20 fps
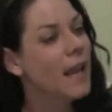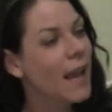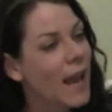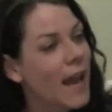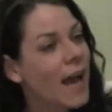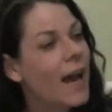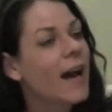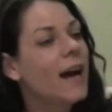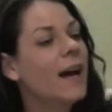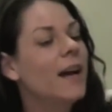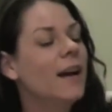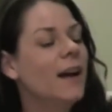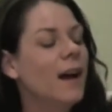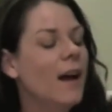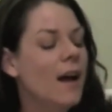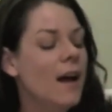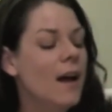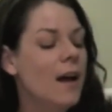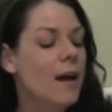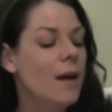Yeah,
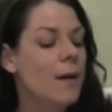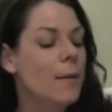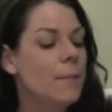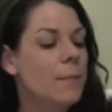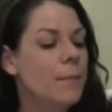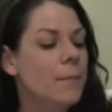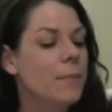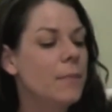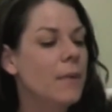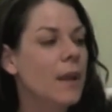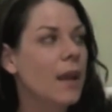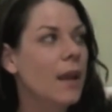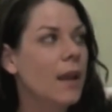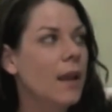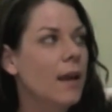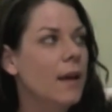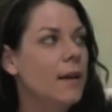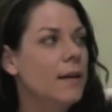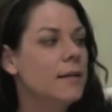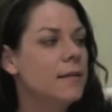mm-hmm.
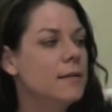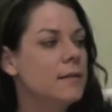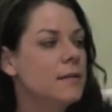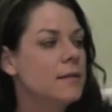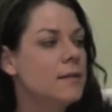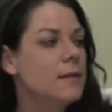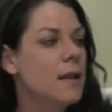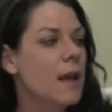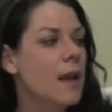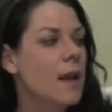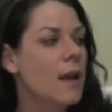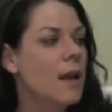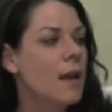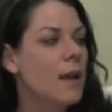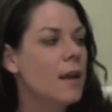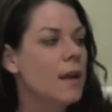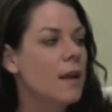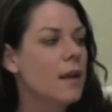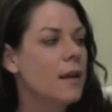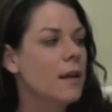and
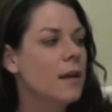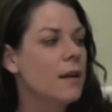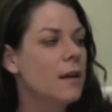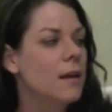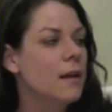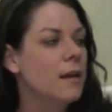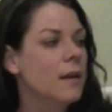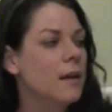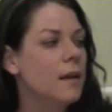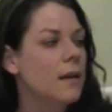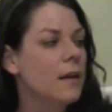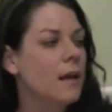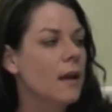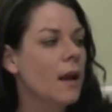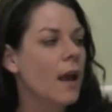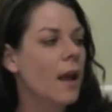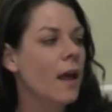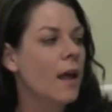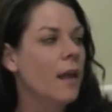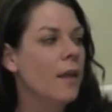they
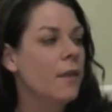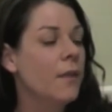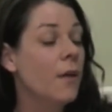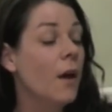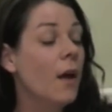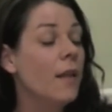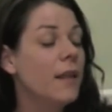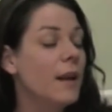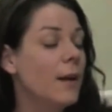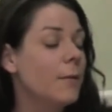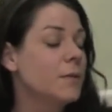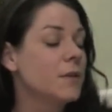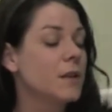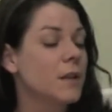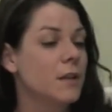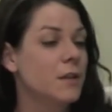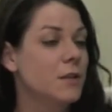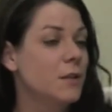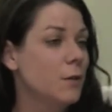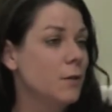thought that I was
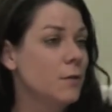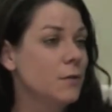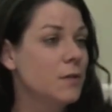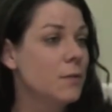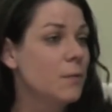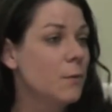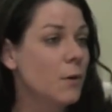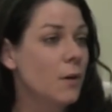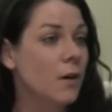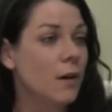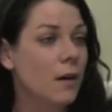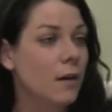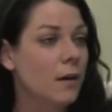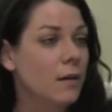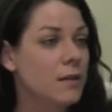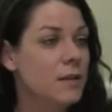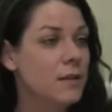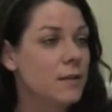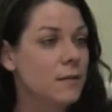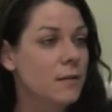going to do some more,
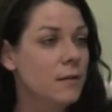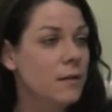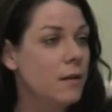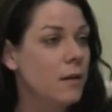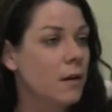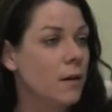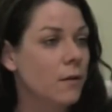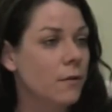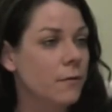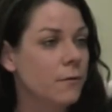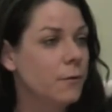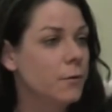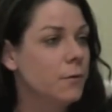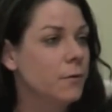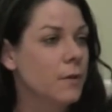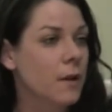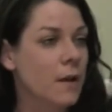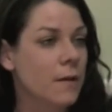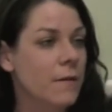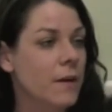you know,
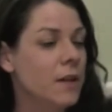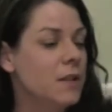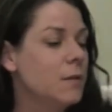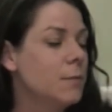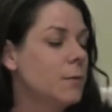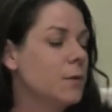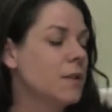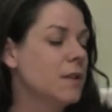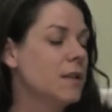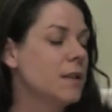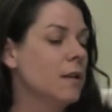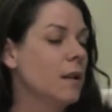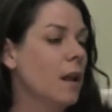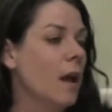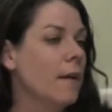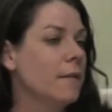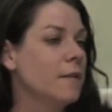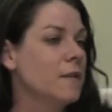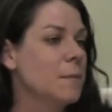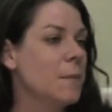fruit and vegetable still
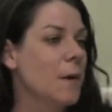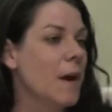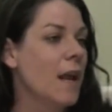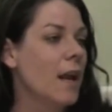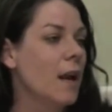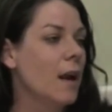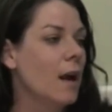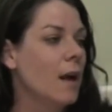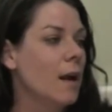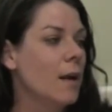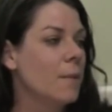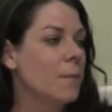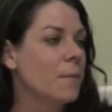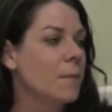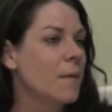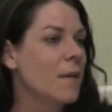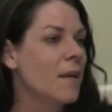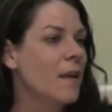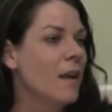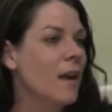lifes, mm-hmm.
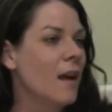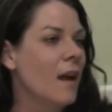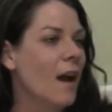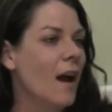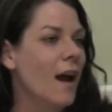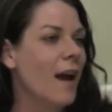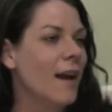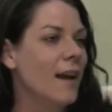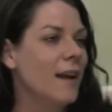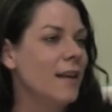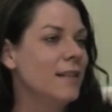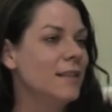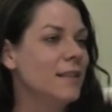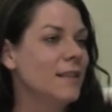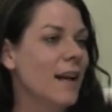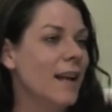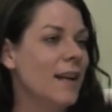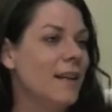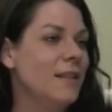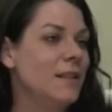but I
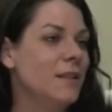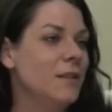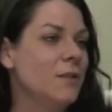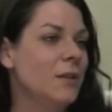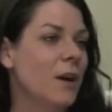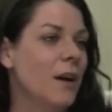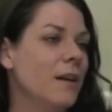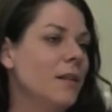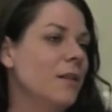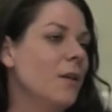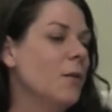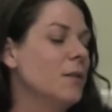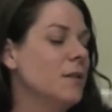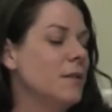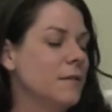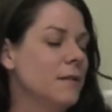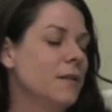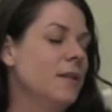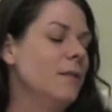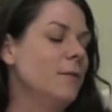decided to try to go a
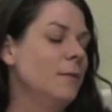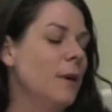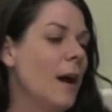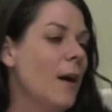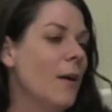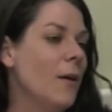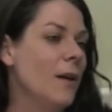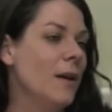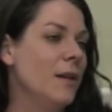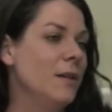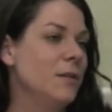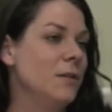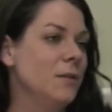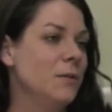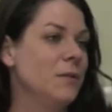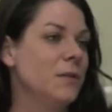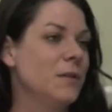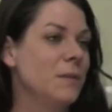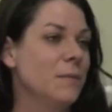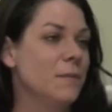different route and
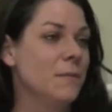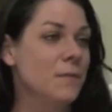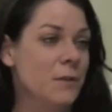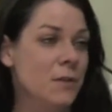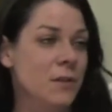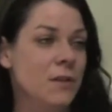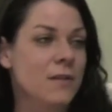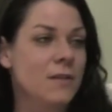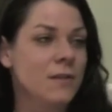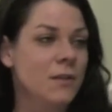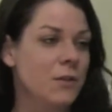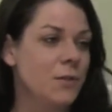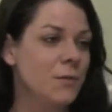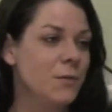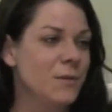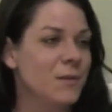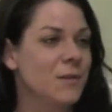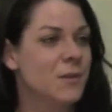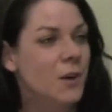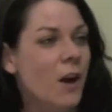do some shoes and